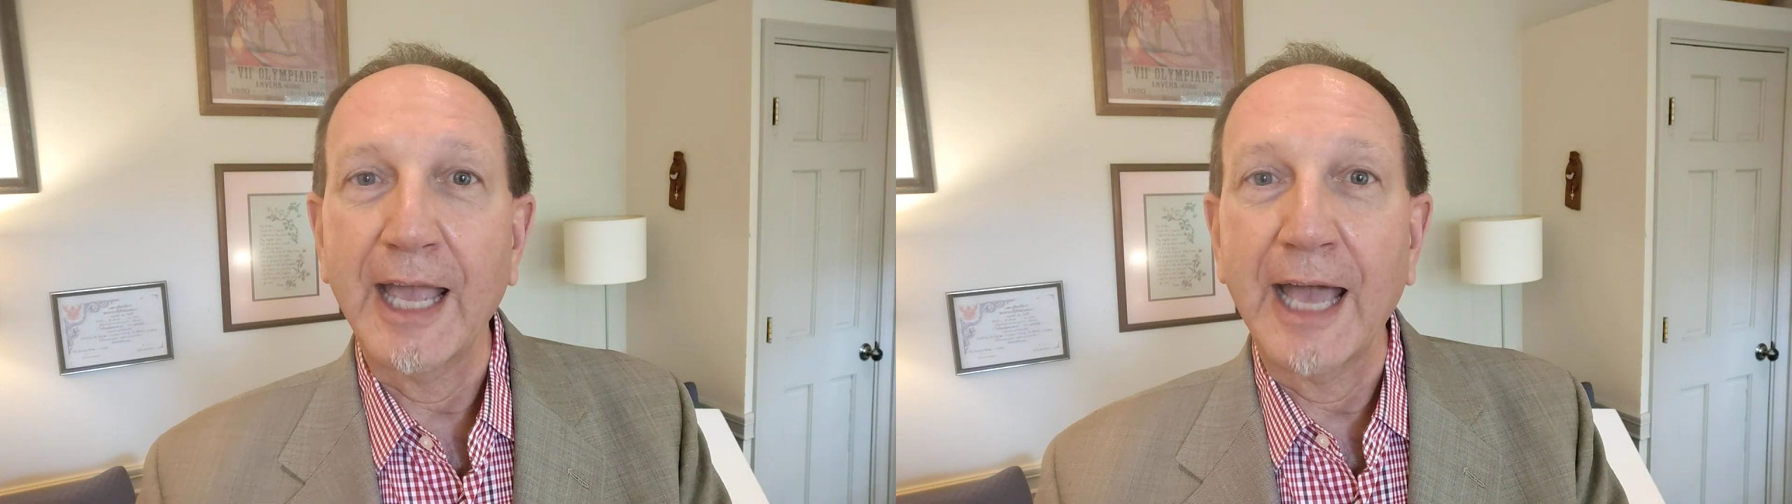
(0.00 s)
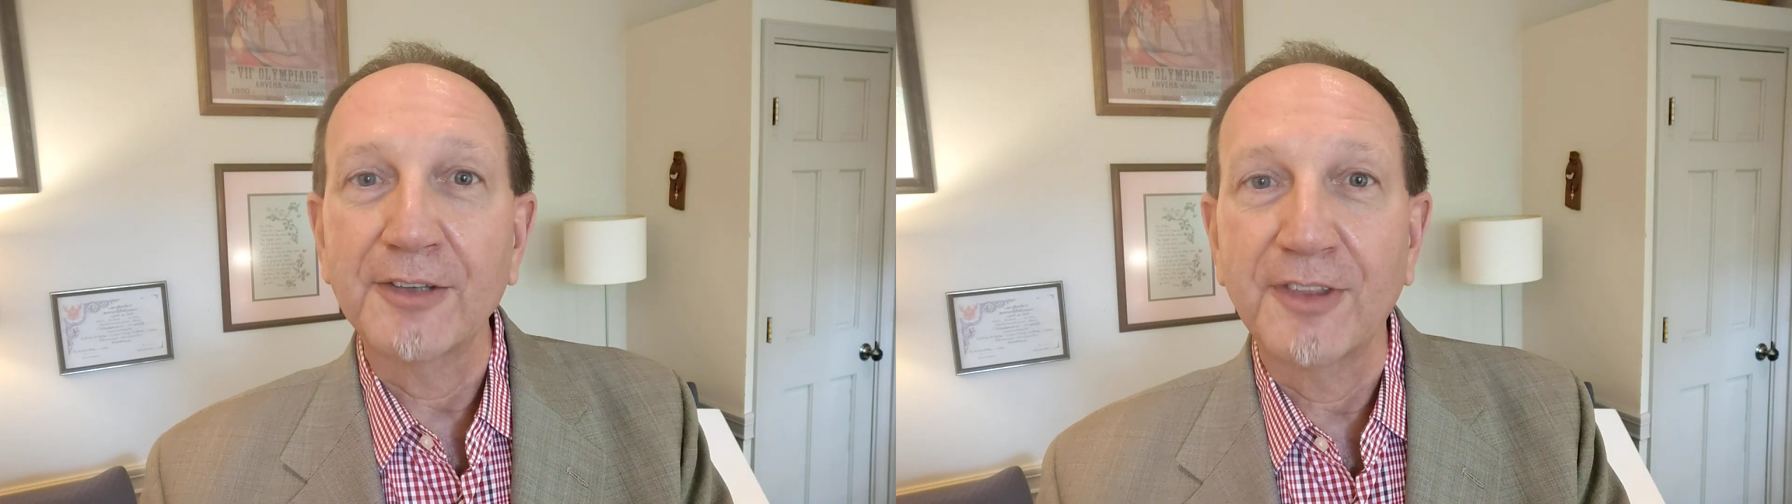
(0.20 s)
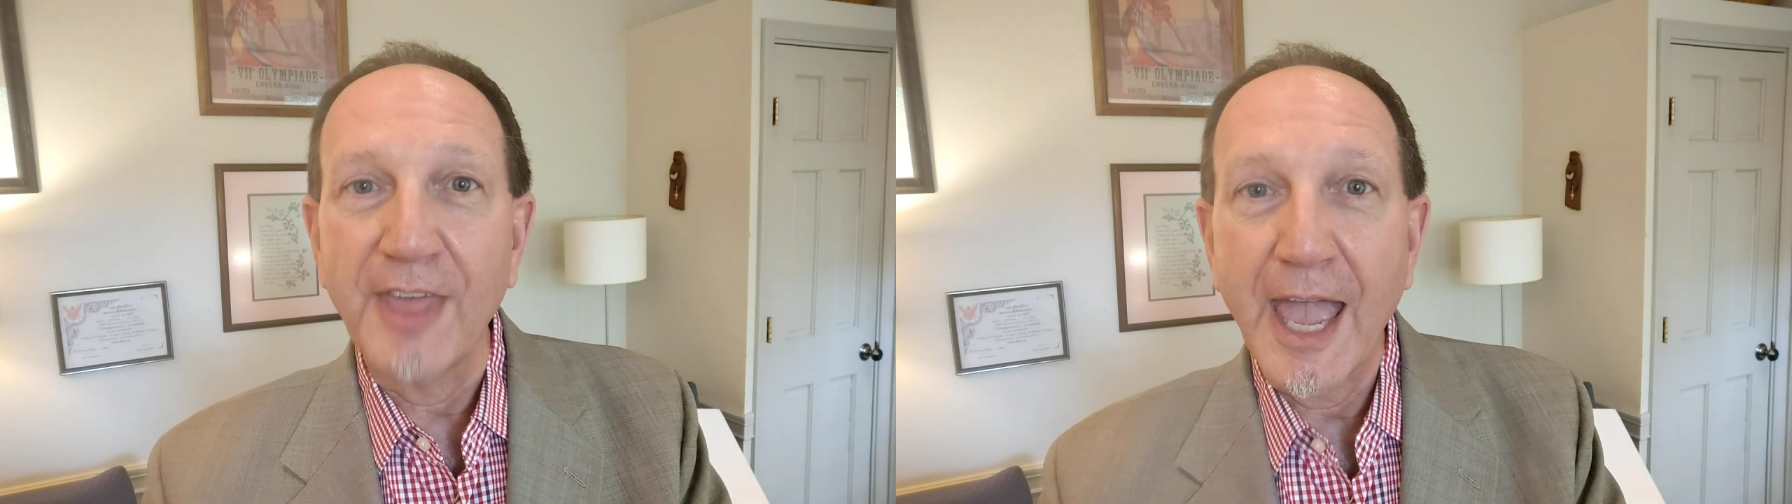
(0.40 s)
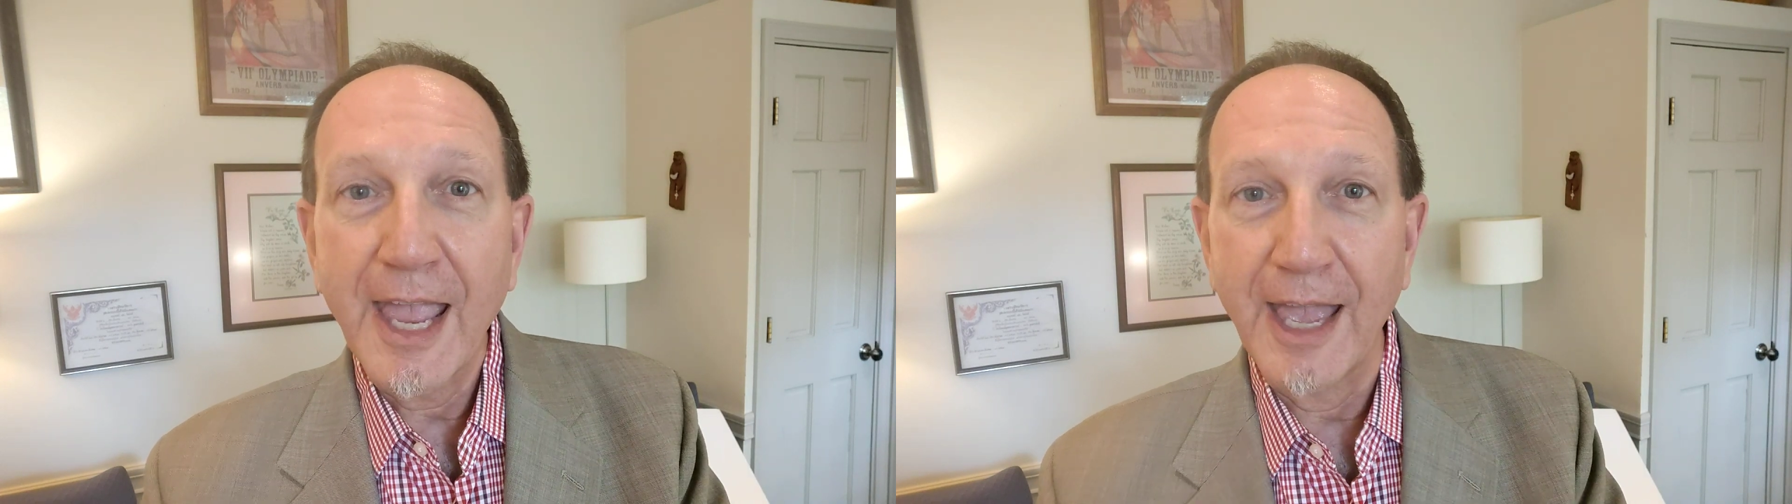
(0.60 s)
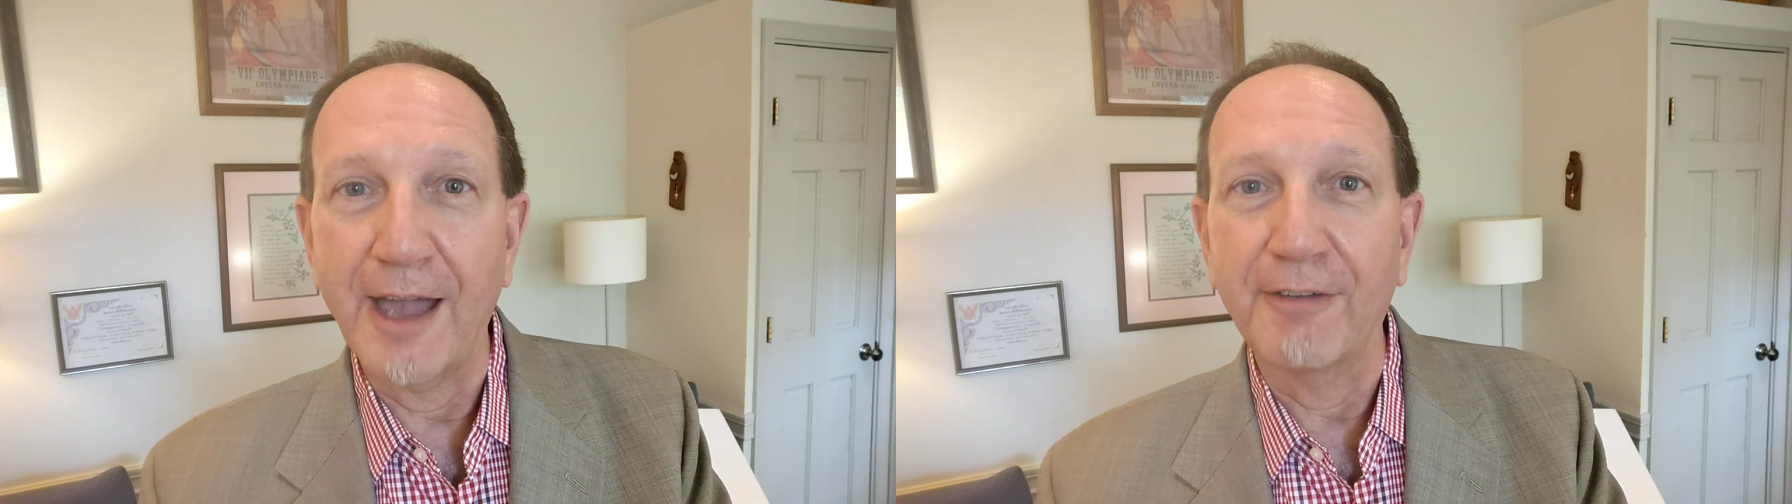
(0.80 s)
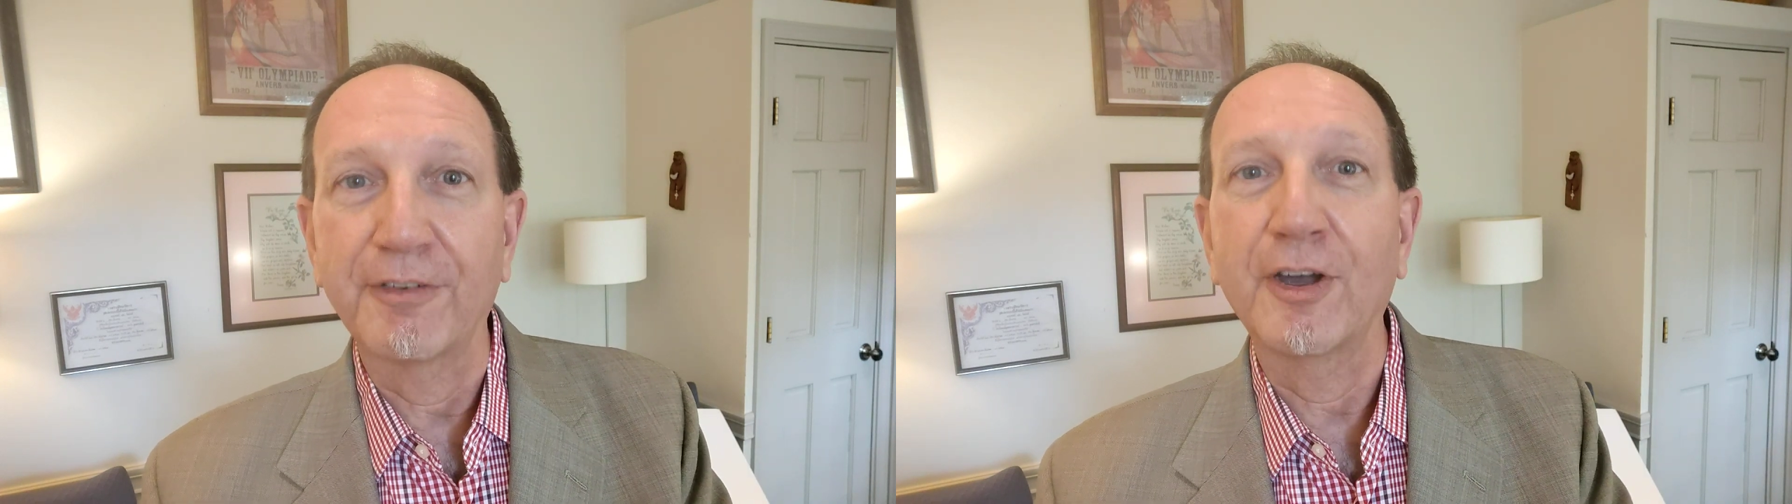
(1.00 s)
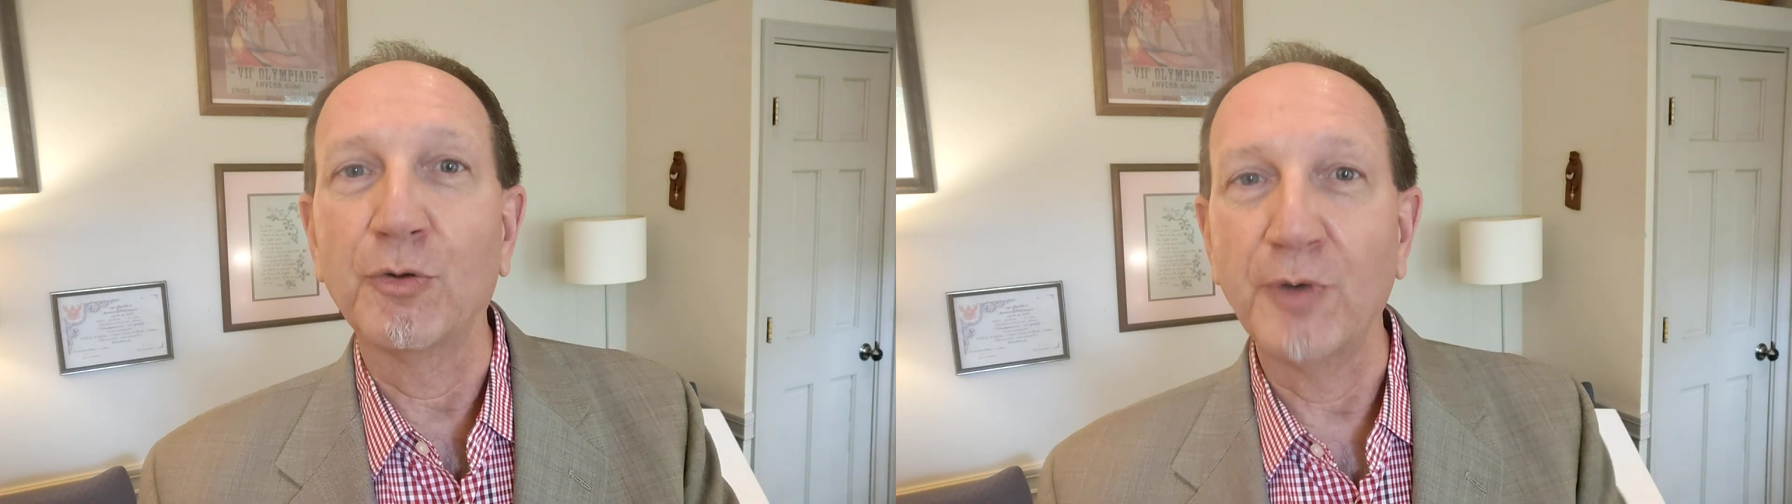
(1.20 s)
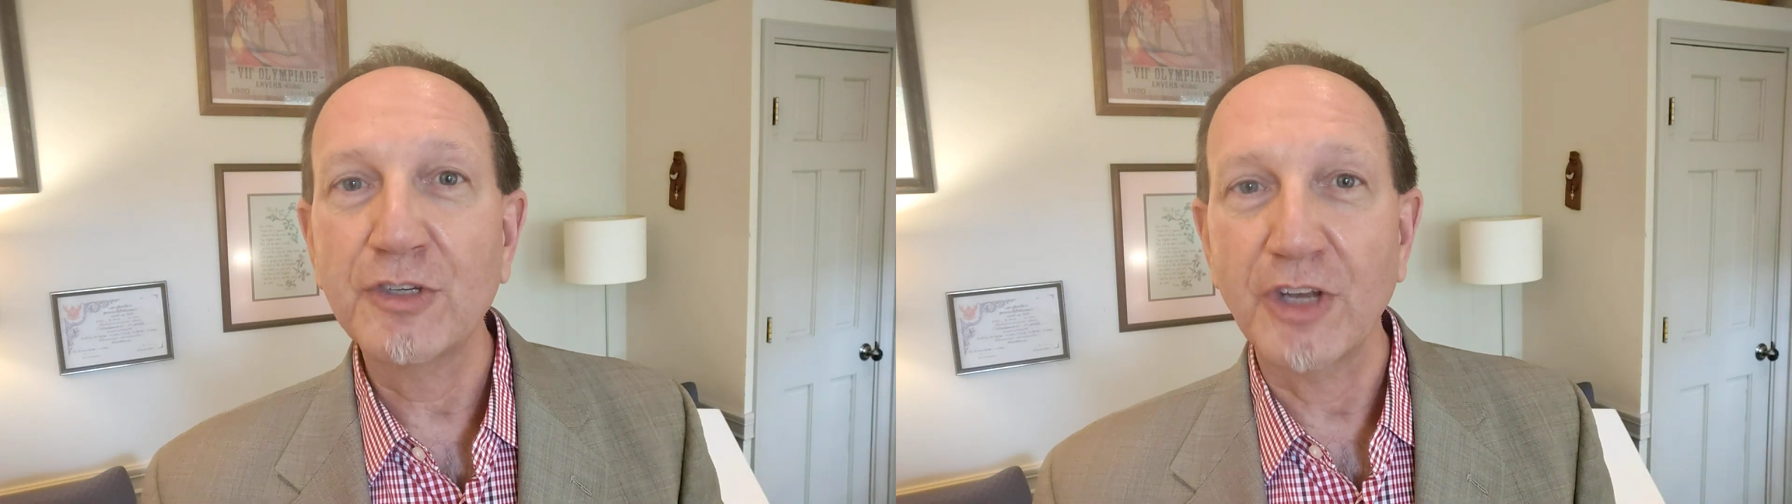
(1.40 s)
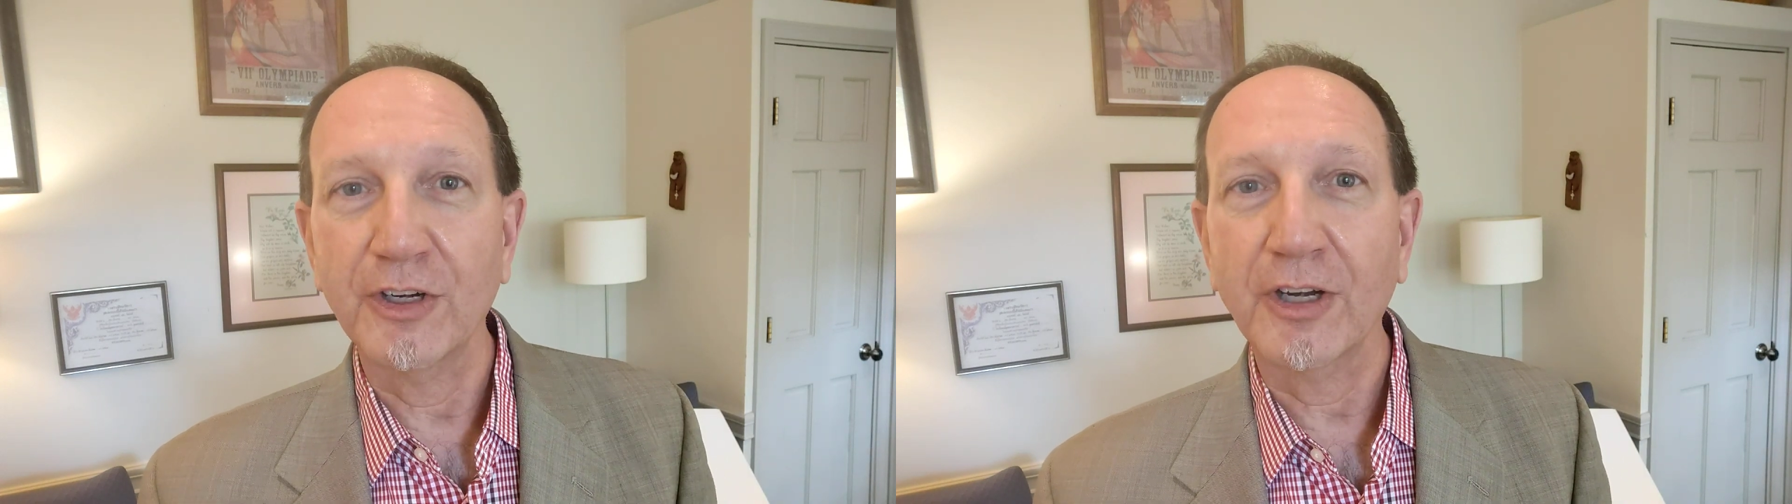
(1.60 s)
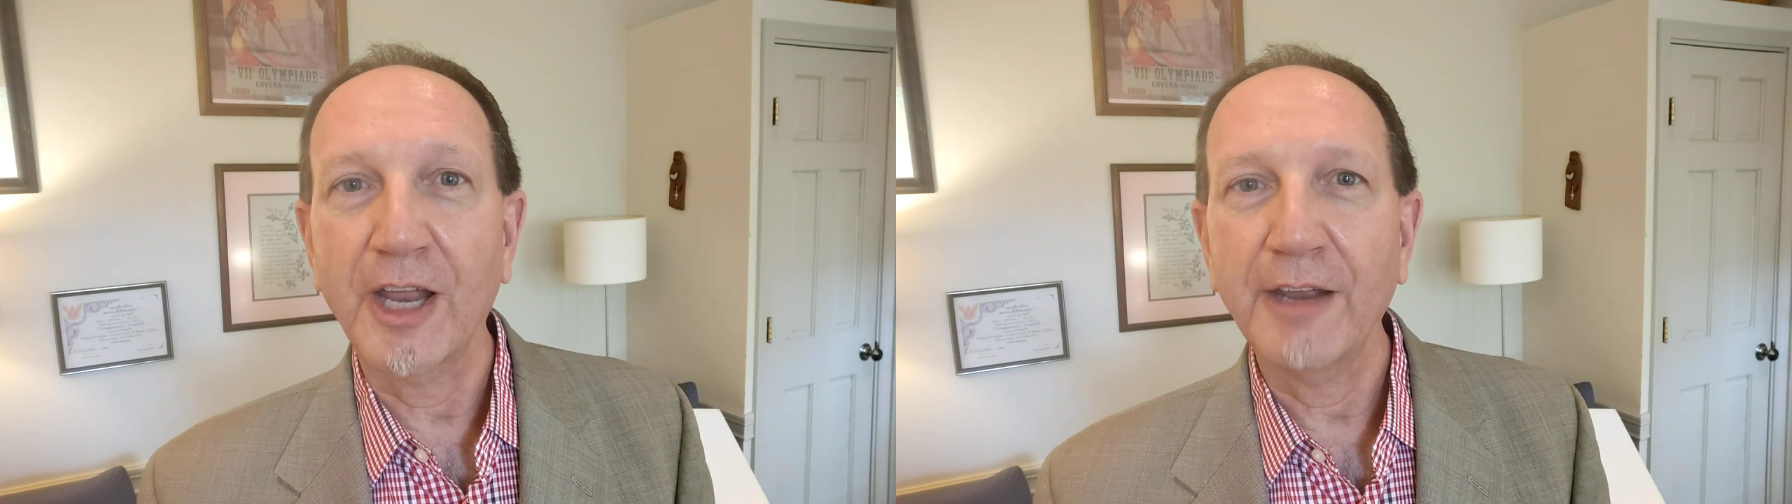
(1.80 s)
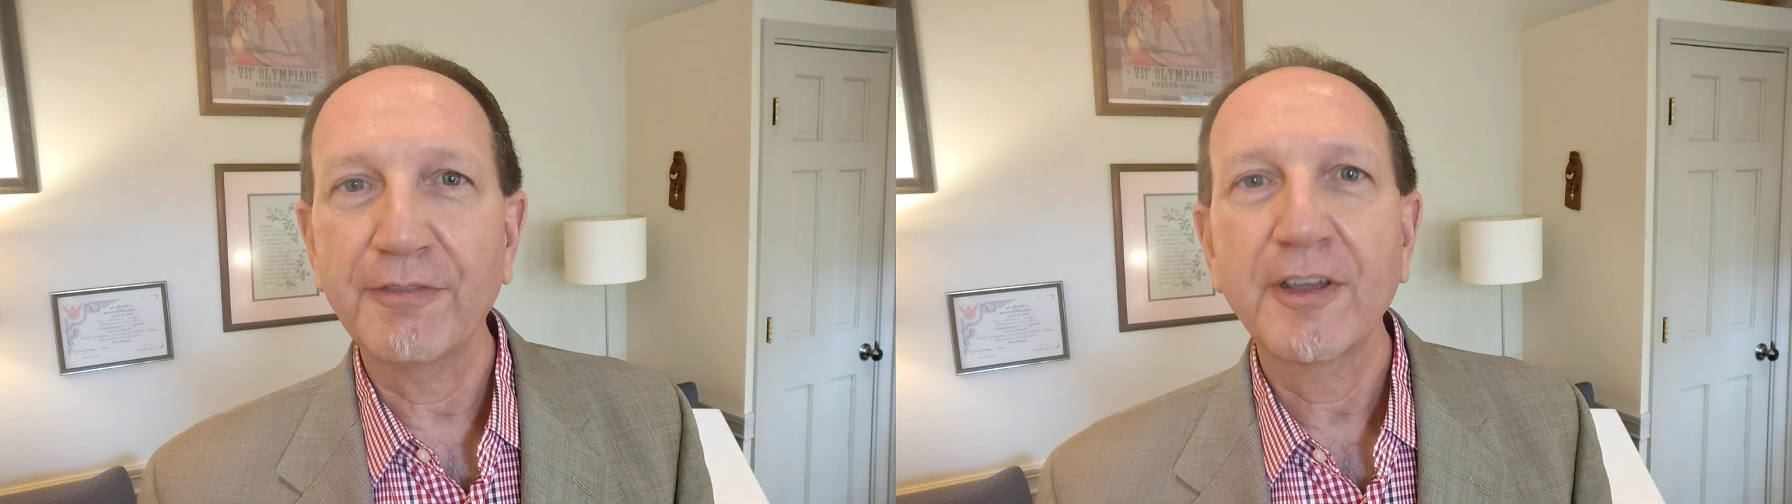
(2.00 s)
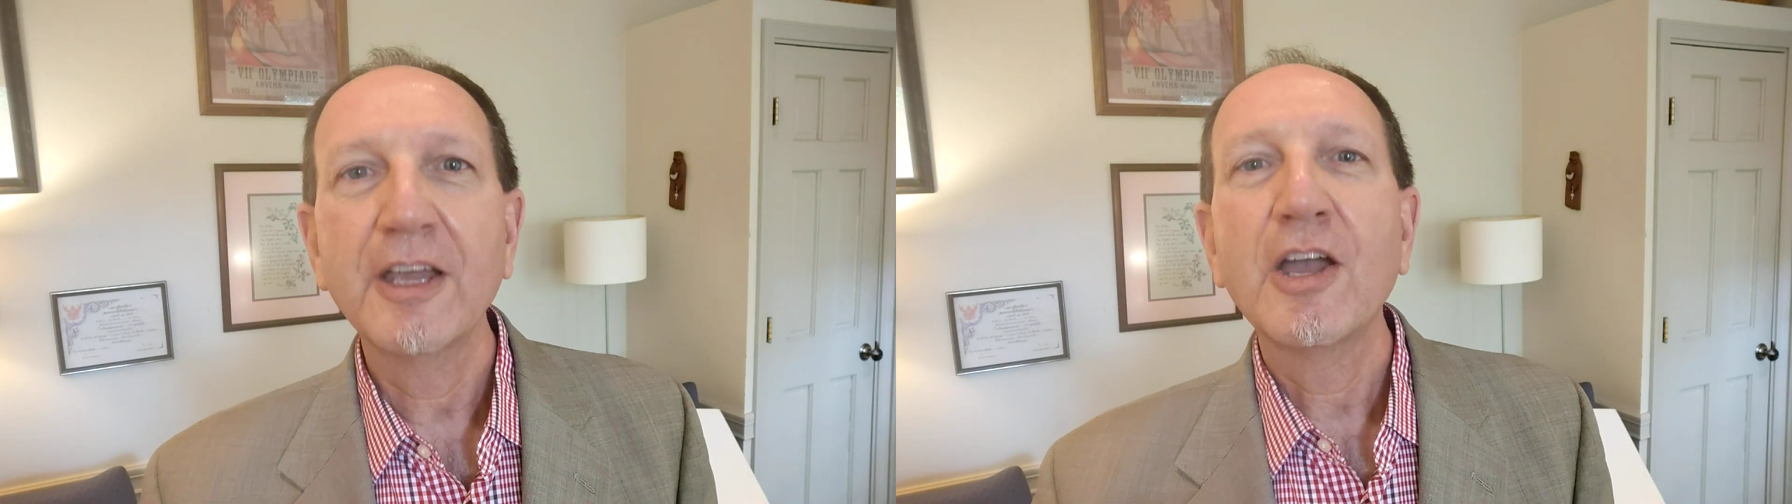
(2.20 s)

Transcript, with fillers: as they have a rich inner life,